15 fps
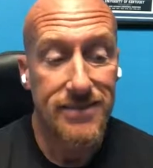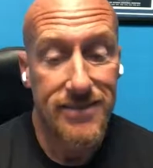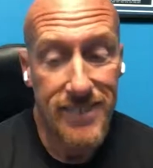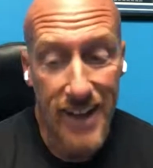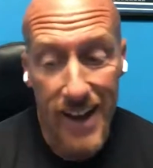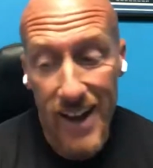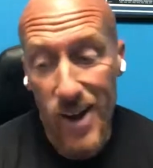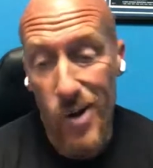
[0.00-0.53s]

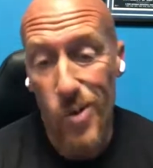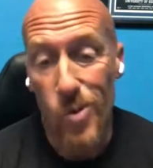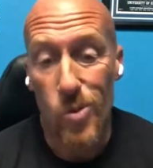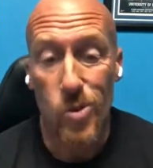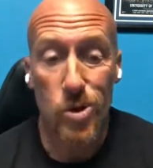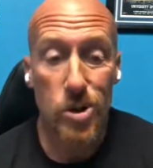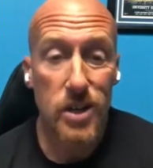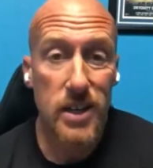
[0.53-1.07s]
Now
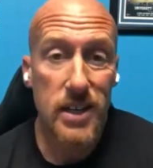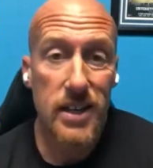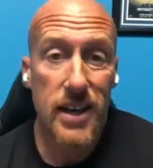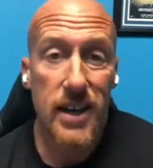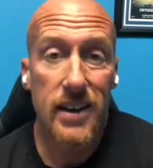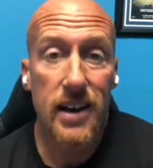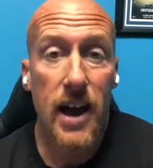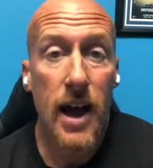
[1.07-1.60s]
we're looking
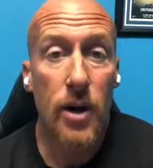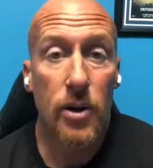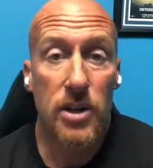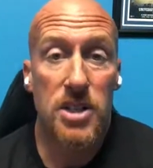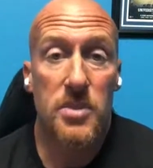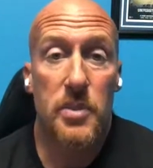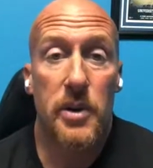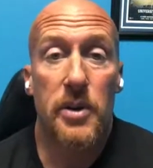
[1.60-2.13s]
at our
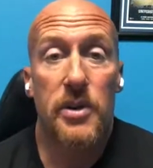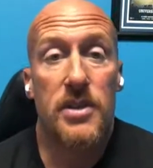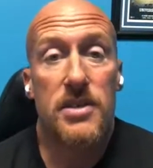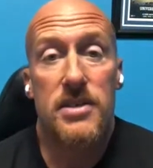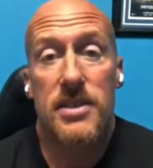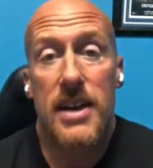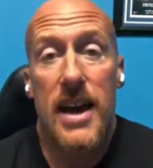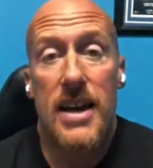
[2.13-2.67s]

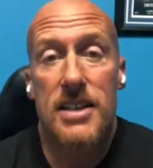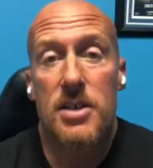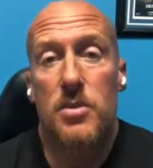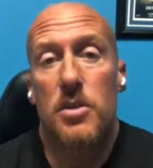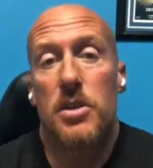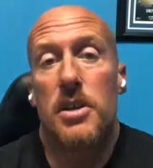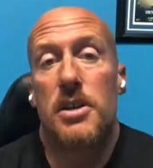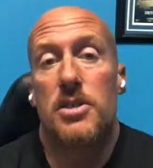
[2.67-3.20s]
experience as it
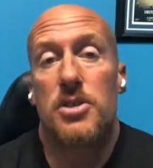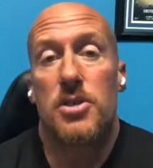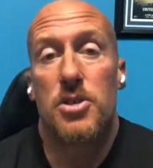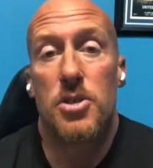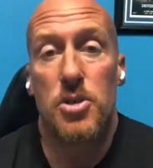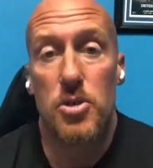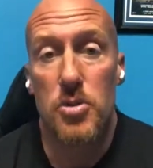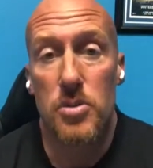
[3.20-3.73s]
relates
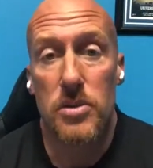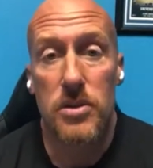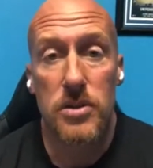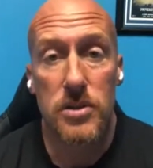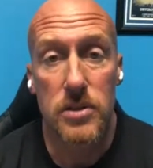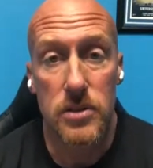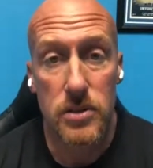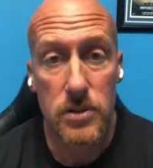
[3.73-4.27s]
to
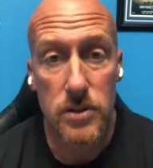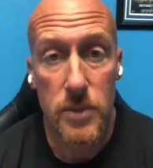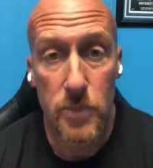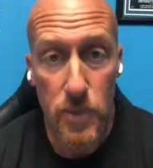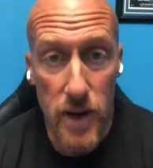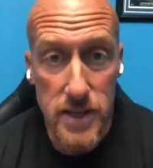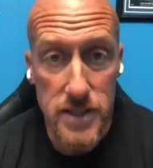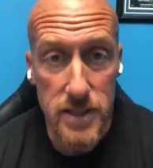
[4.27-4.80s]
the
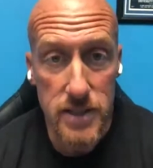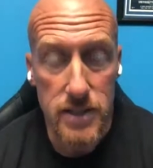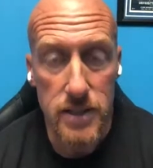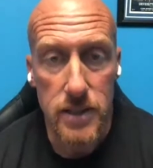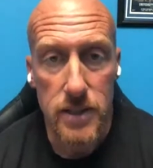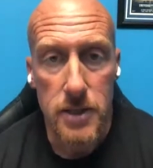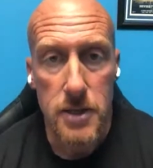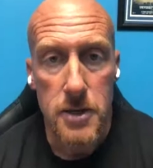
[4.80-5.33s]
present,
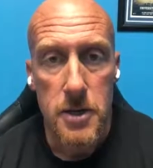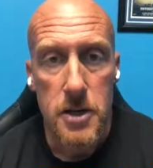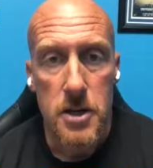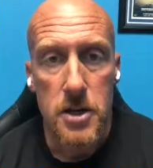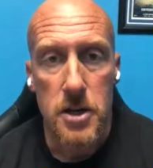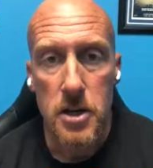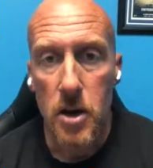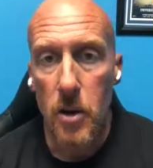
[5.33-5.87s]

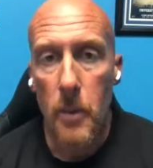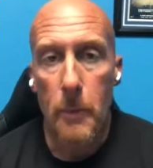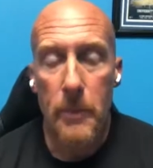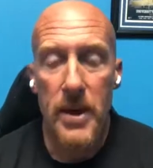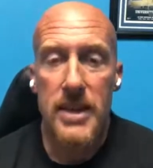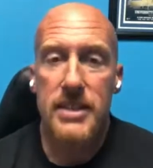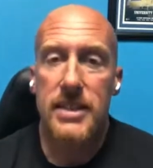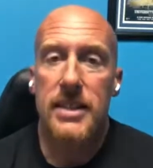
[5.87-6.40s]
you know,
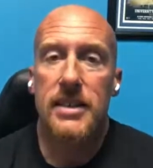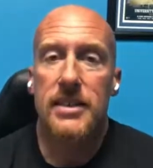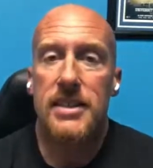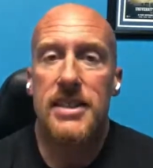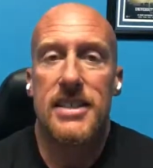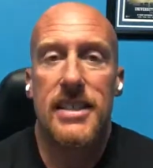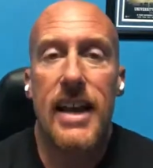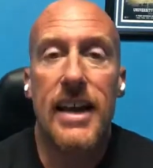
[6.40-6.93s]
basically
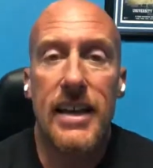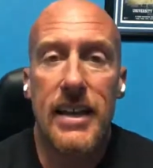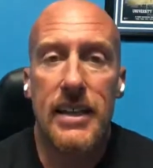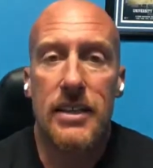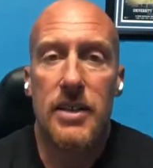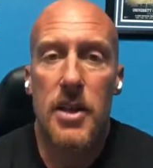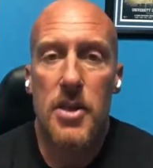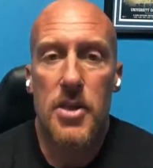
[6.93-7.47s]

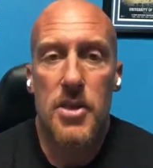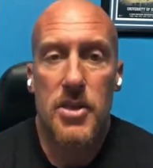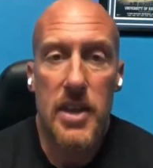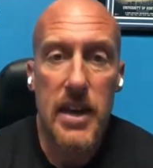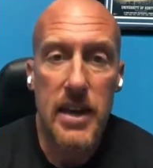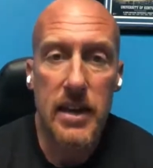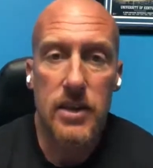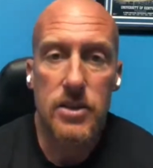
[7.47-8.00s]
stating that
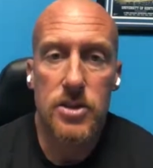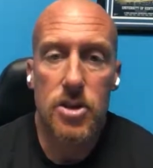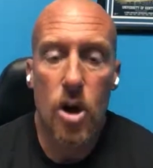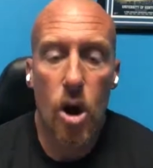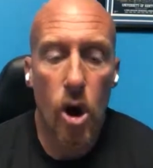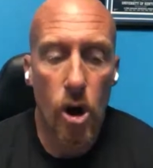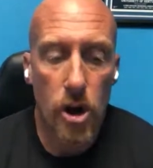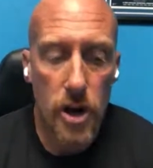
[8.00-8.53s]
things
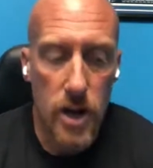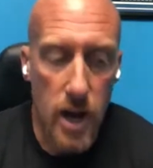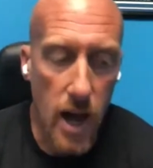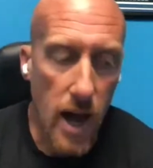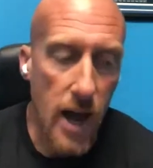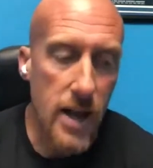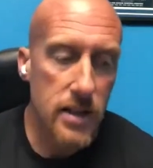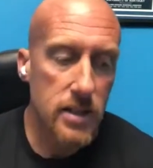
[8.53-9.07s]
are
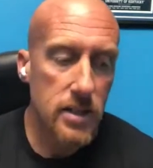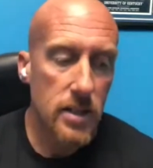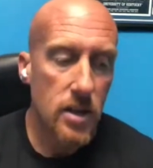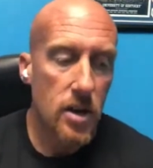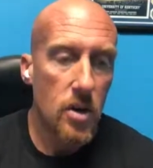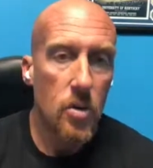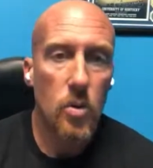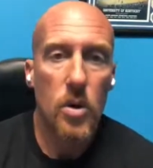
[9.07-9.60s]
not
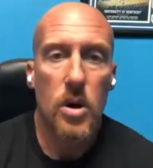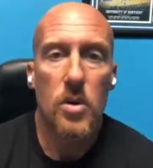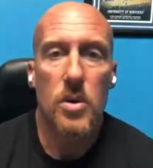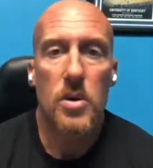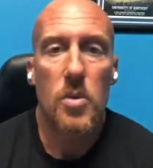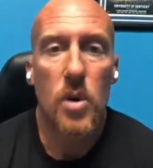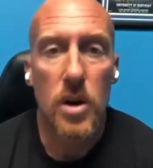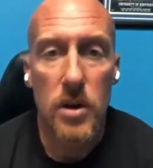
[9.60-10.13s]
where
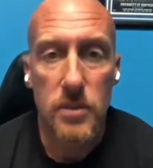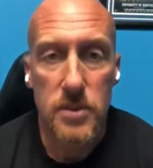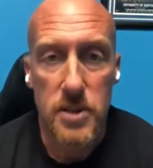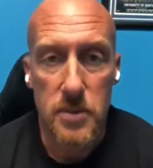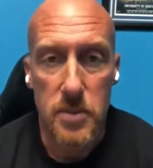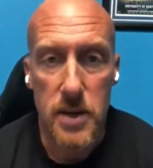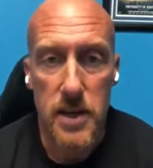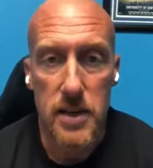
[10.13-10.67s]
we want them to
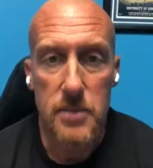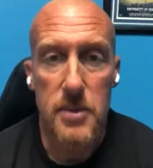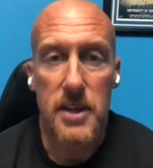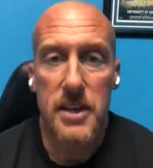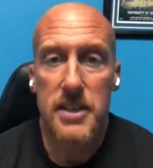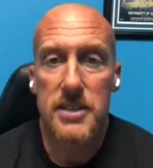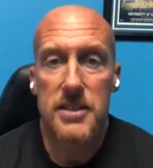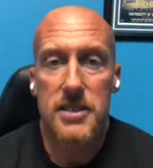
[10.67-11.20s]
be
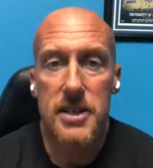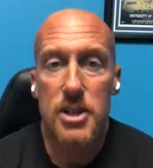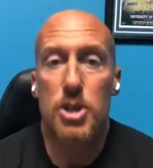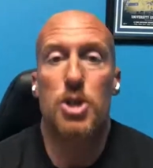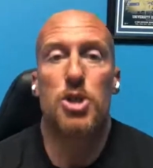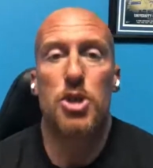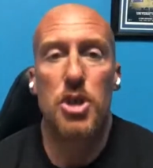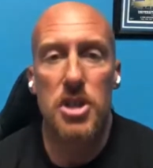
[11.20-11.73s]
because it
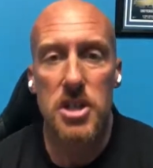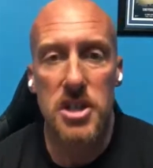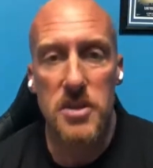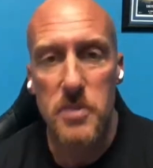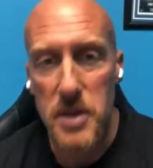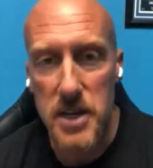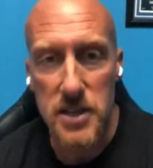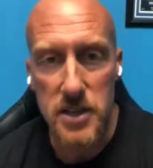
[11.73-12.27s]

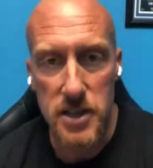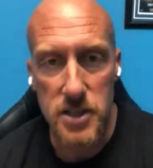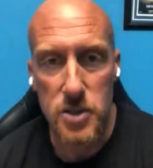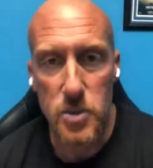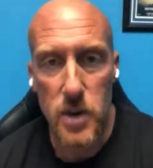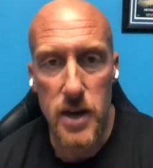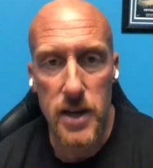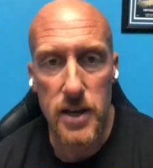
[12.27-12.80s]
shouldn't be
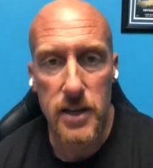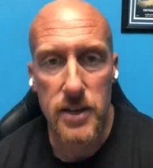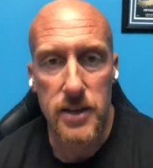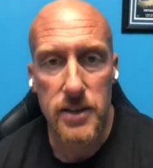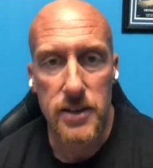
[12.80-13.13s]
this way.